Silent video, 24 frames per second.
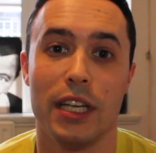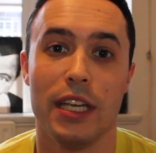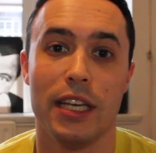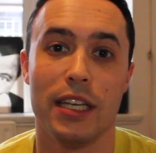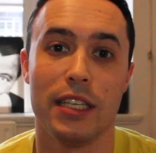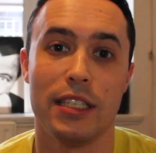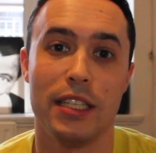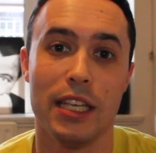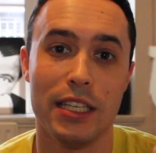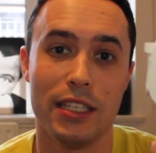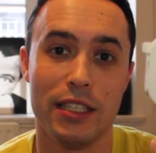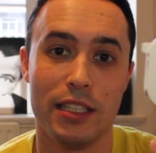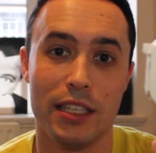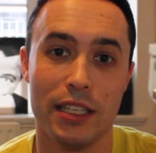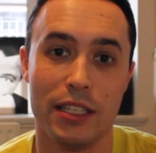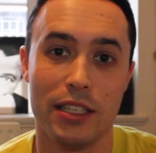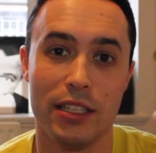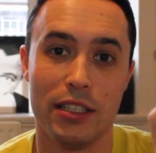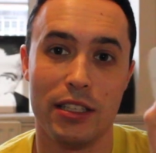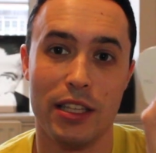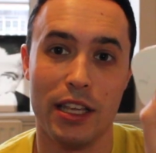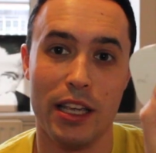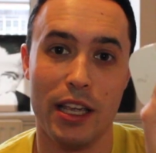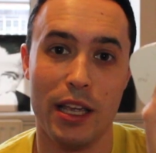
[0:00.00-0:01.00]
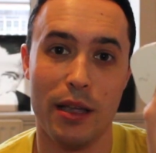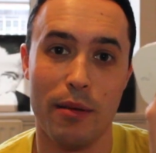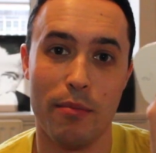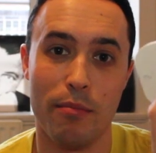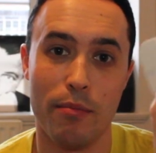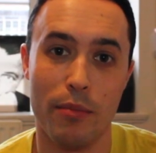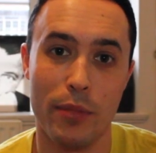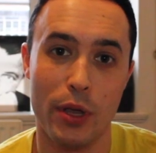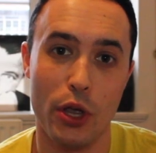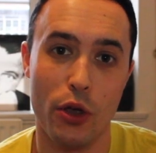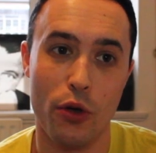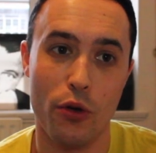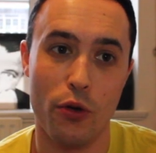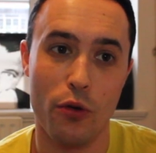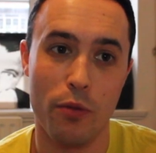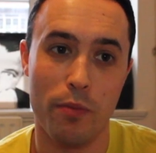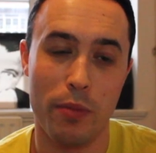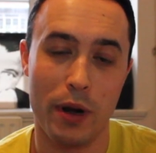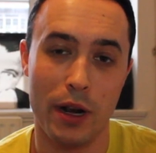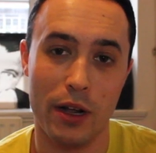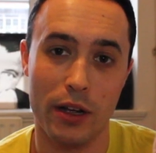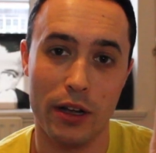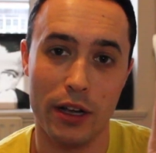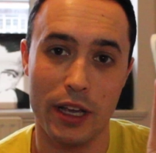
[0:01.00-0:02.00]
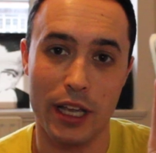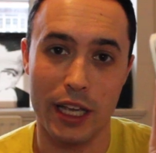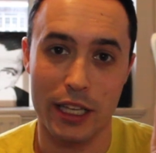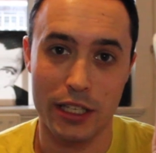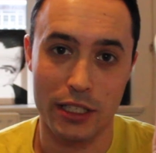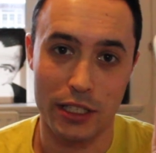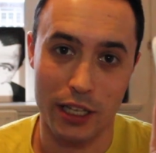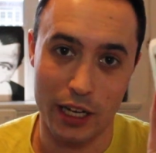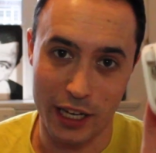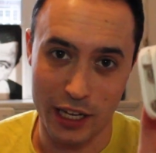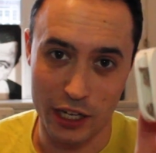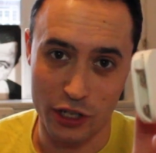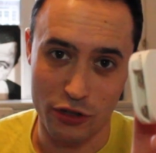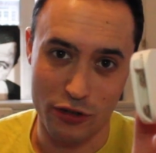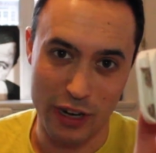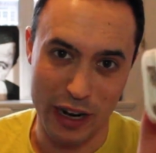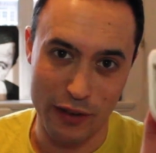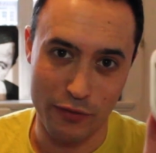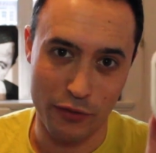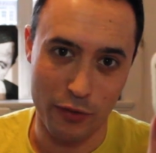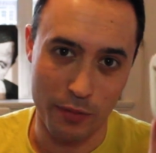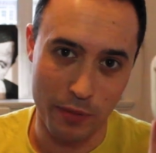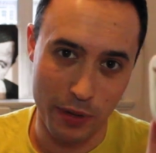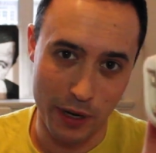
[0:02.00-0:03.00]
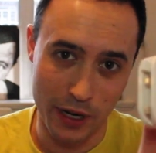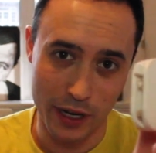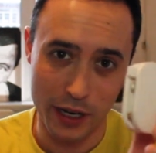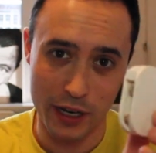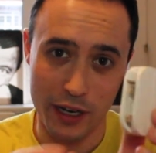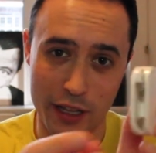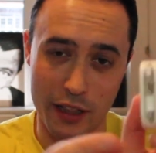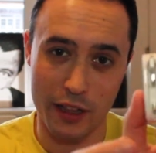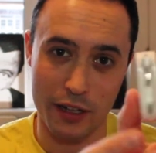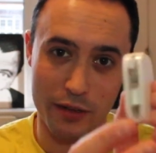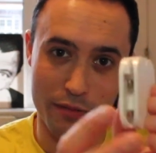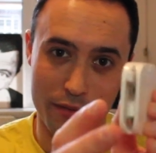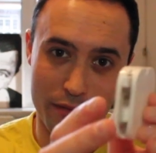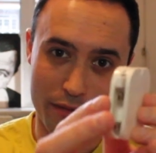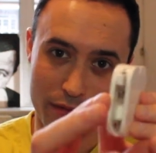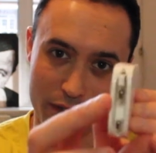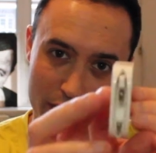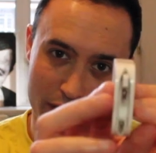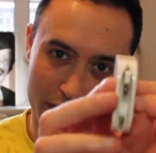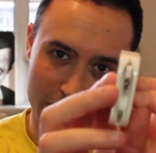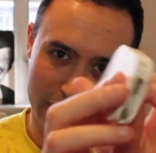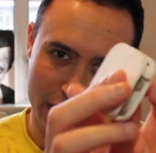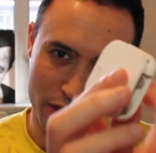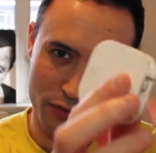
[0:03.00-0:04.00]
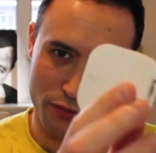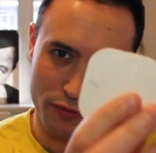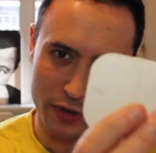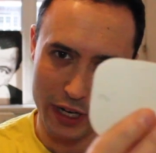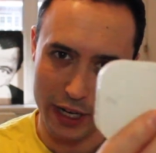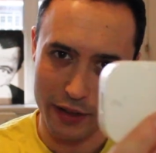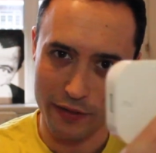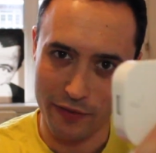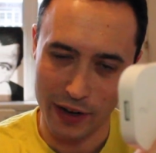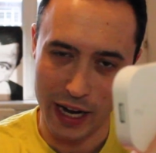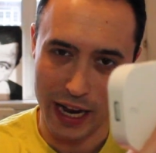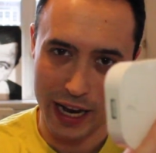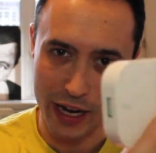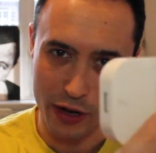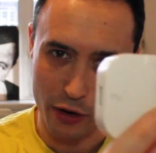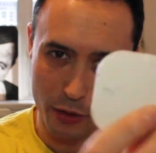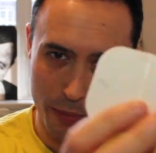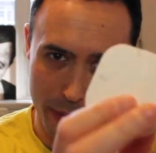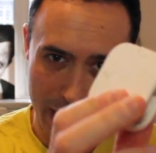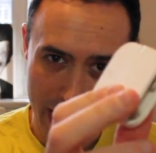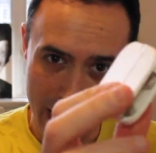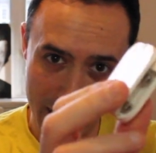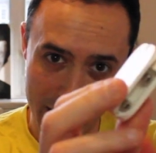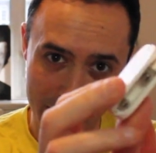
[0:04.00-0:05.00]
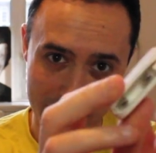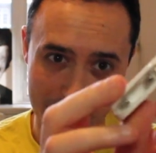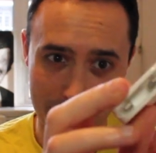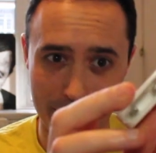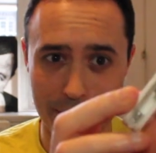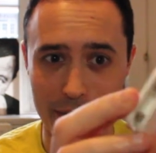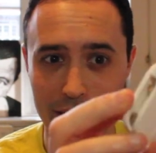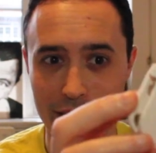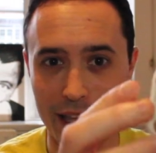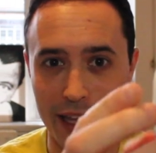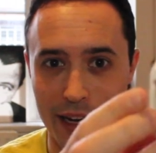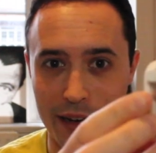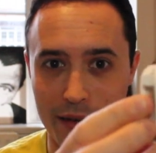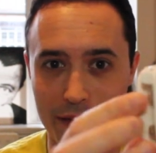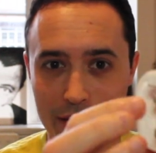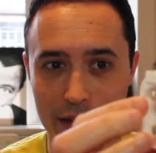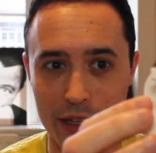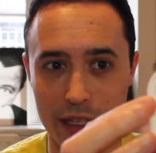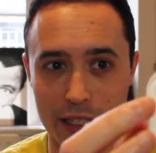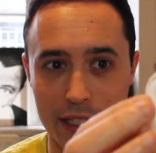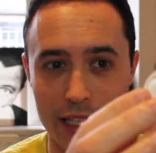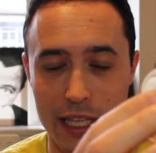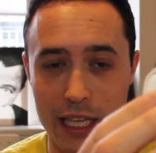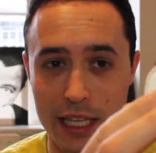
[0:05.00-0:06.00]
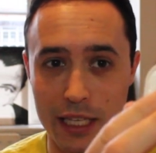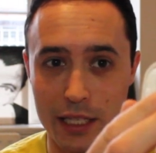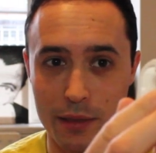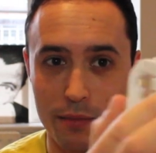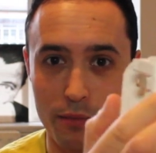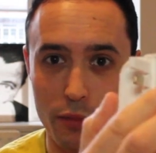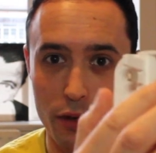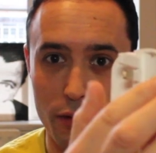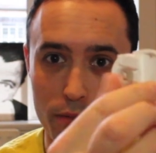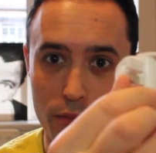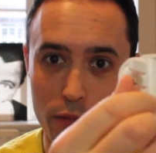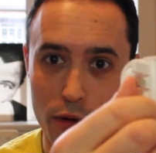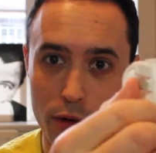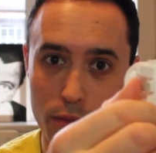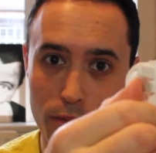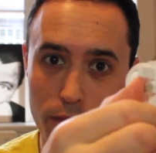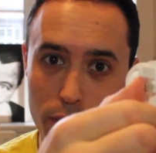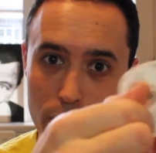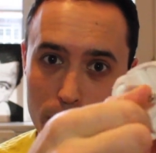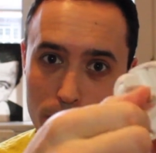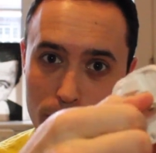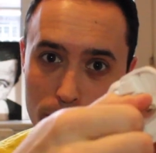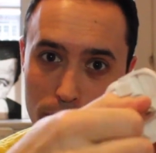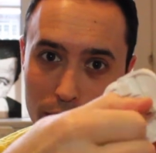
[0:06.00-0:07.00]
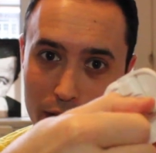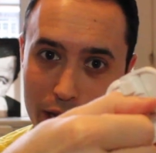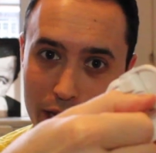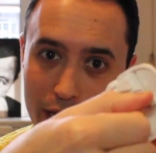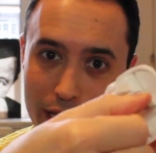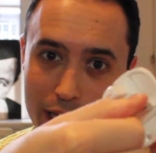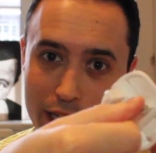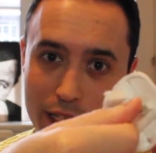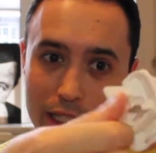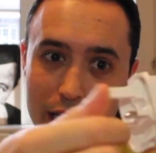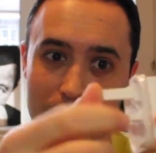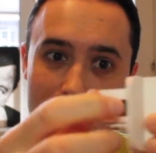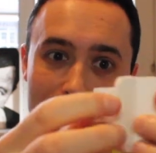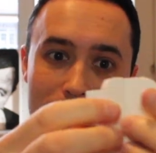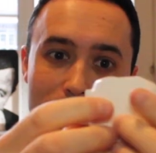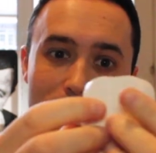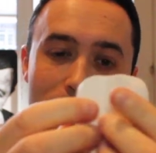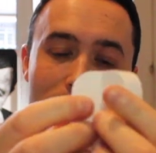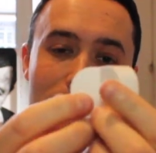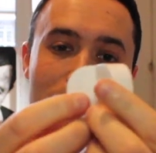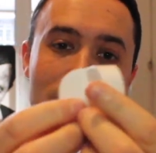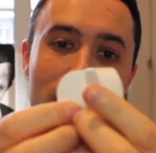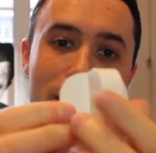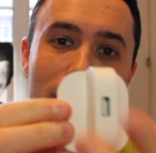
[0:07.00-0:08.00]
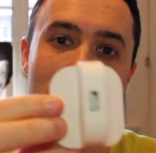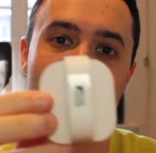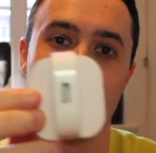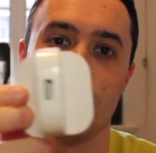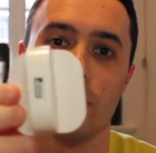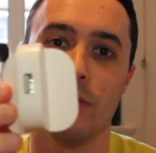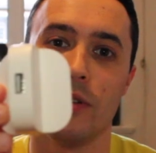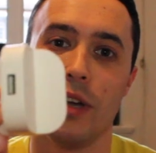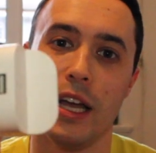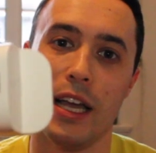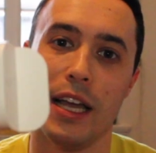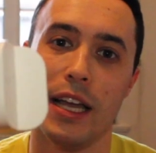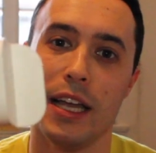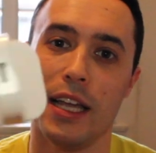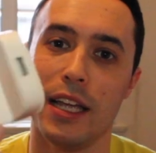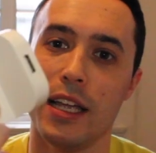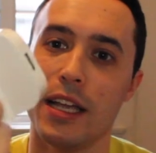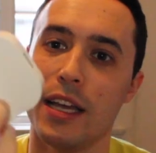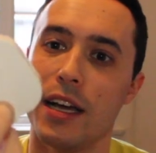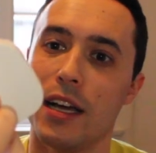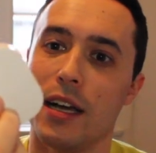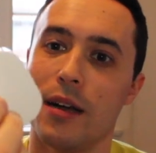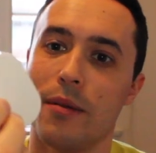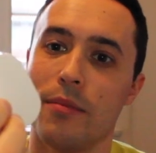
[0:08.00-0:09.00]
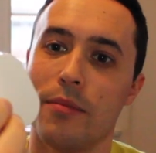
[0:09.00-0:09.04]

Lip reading: is this. This is the Mew plug. It's like a travel plug that sits really flat in your bag and then does this, bloop, bloop, bloop, and extends into a